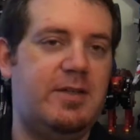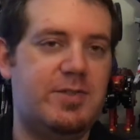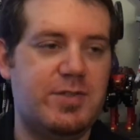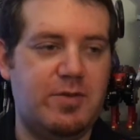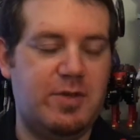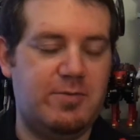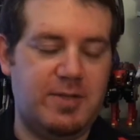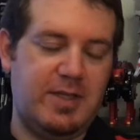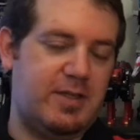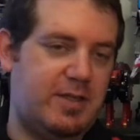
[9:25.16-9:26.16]
and just going over
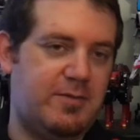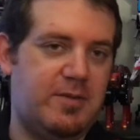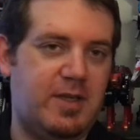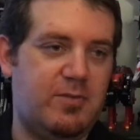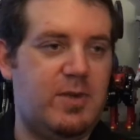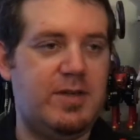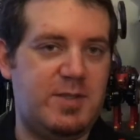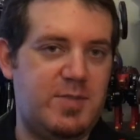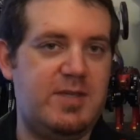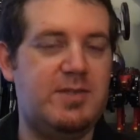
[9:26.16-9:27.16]
like the different, like where
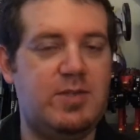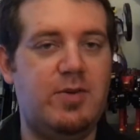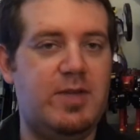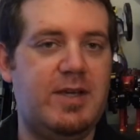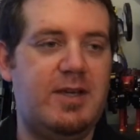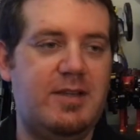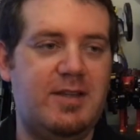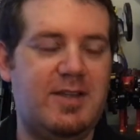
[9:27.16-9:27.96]
these pieces go, that kind of thing.